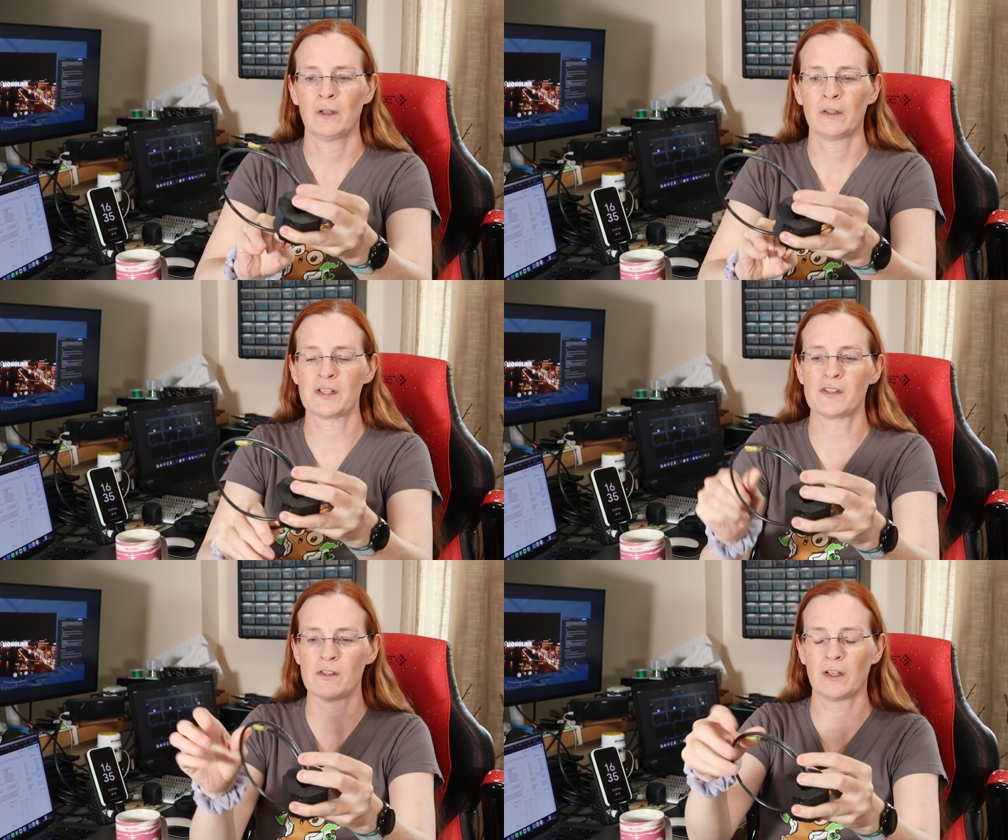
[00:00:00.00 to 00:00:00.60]

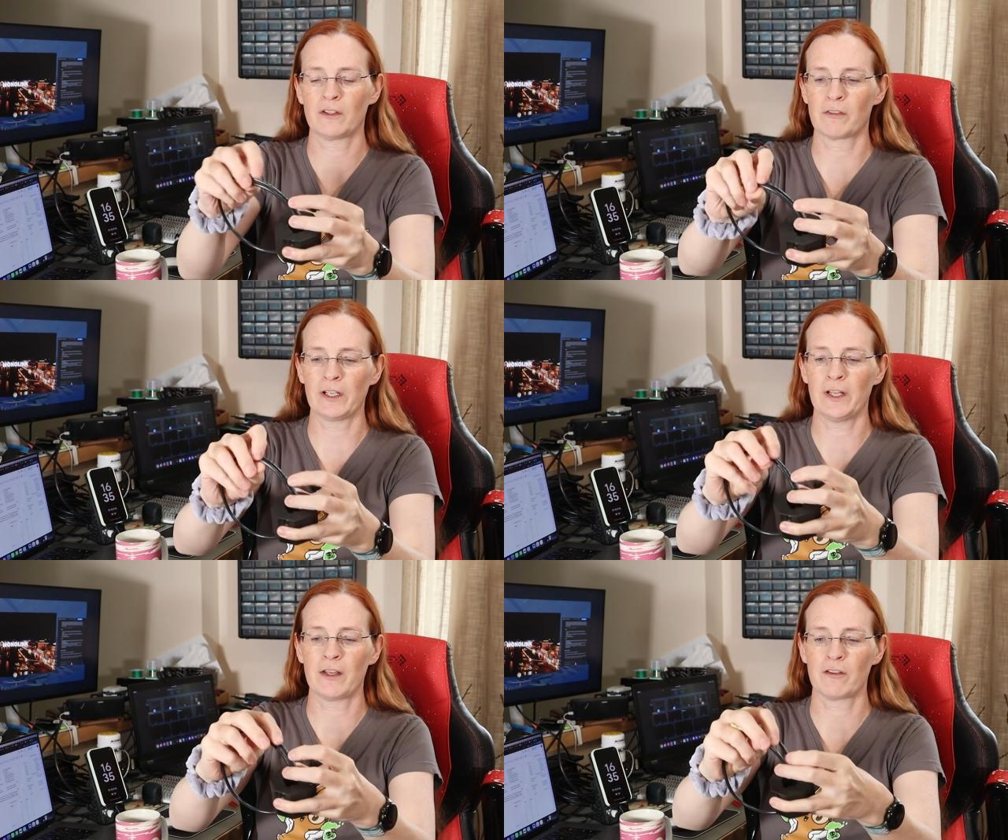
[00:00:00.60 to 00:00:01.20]
This is not the
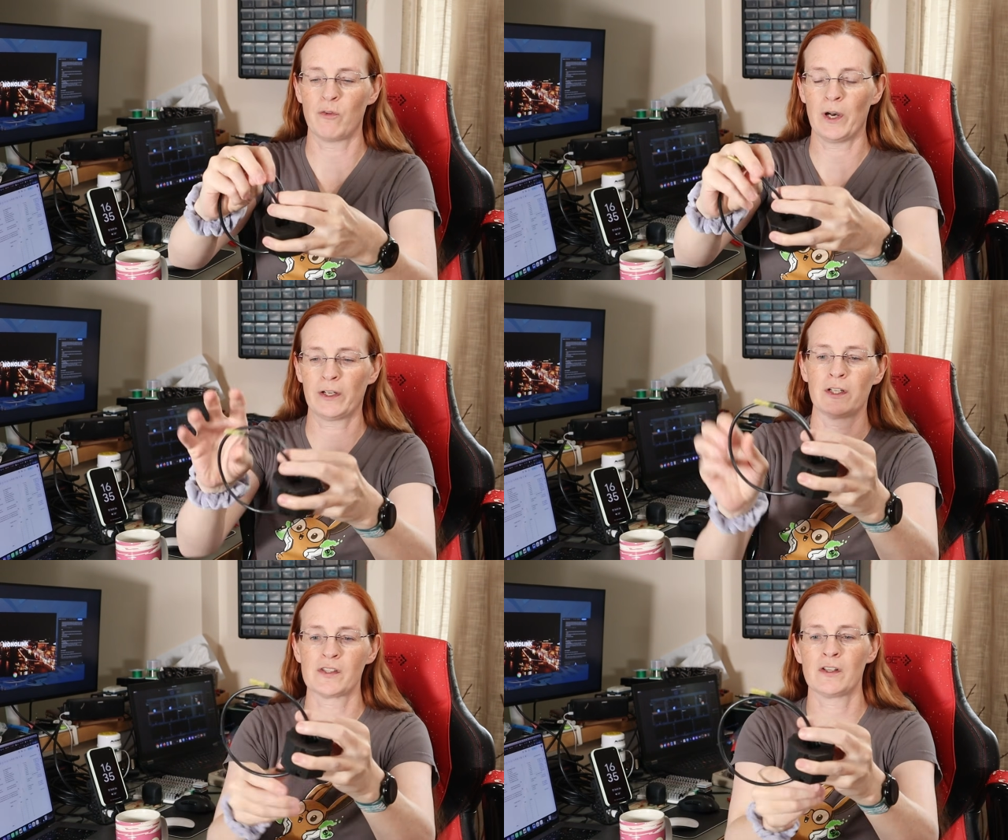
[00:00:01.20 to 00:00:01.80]
right length of
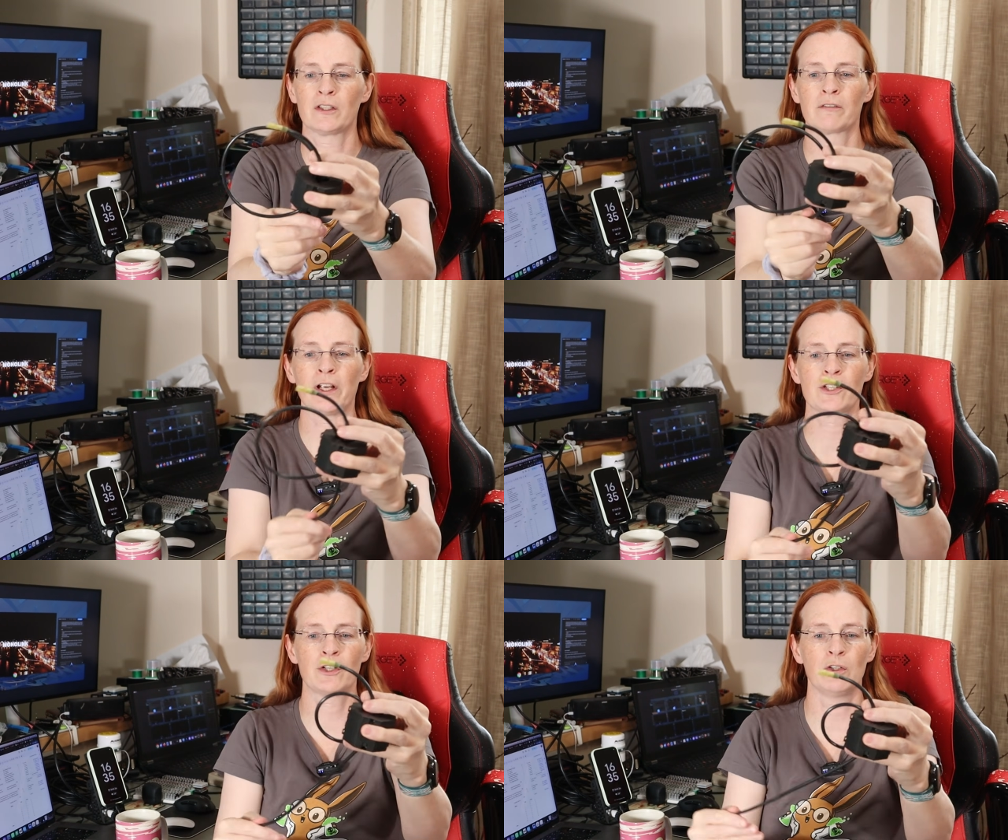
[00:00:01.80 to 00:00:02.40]
wire, and it's not the
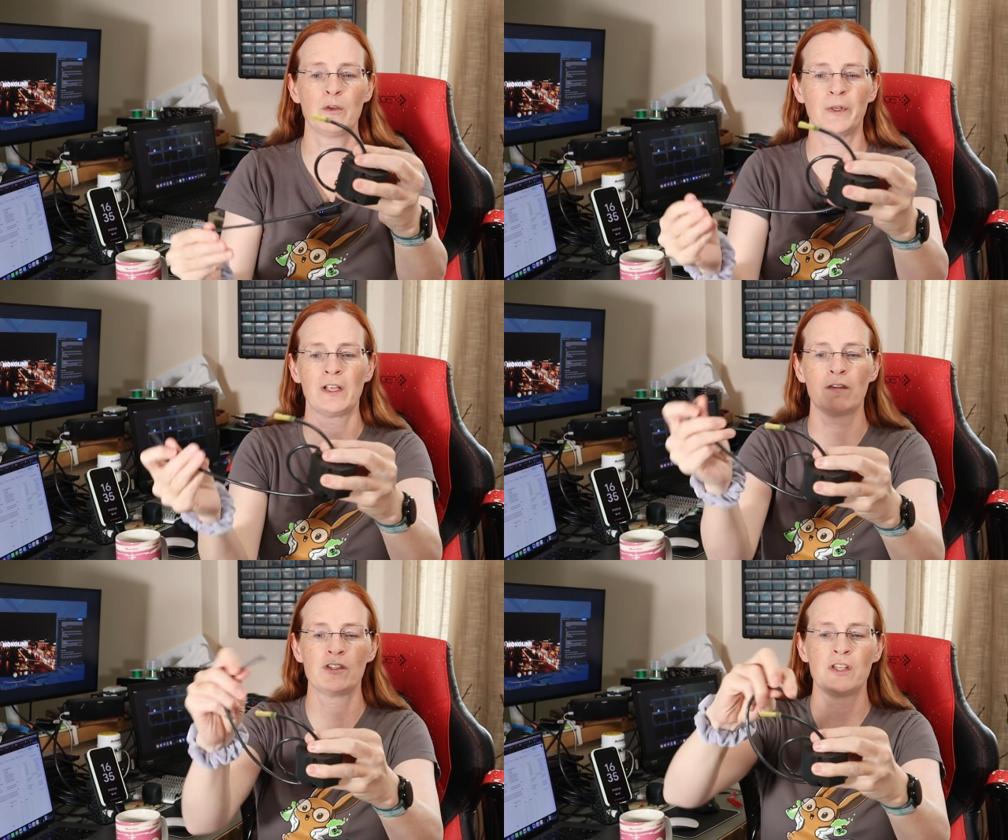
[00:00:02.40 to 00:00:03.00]
right choke, but
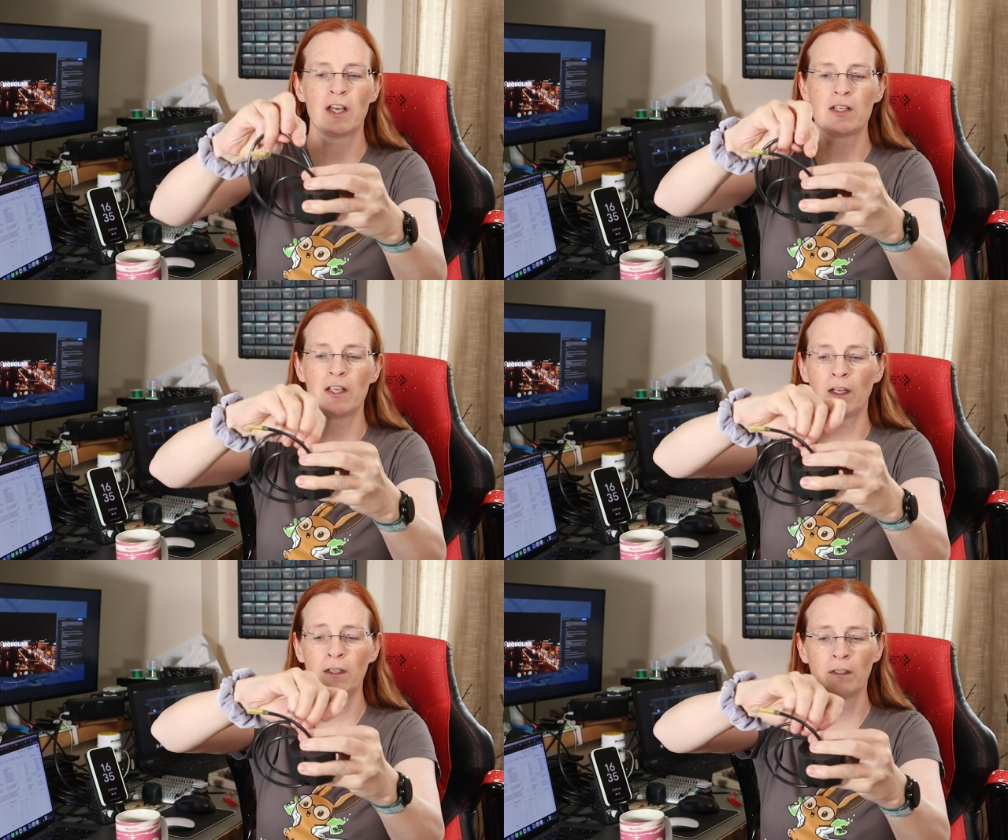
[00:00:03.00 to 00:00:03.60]
it gives you the
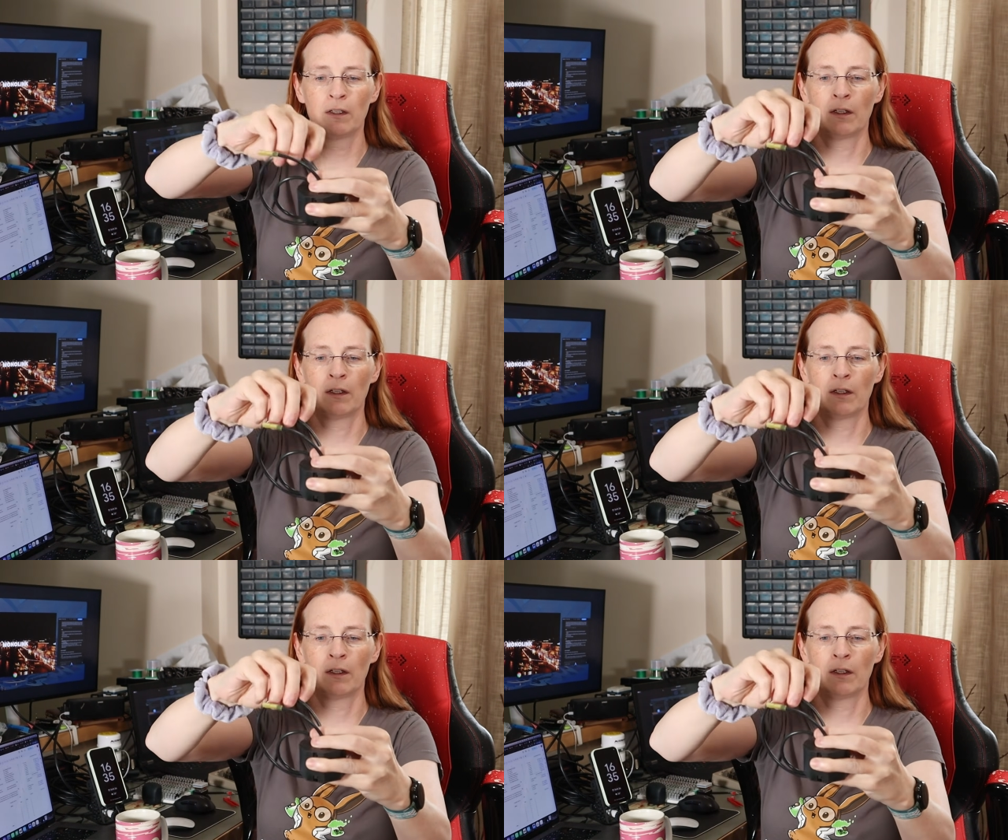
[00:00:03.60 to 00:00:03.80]
idea.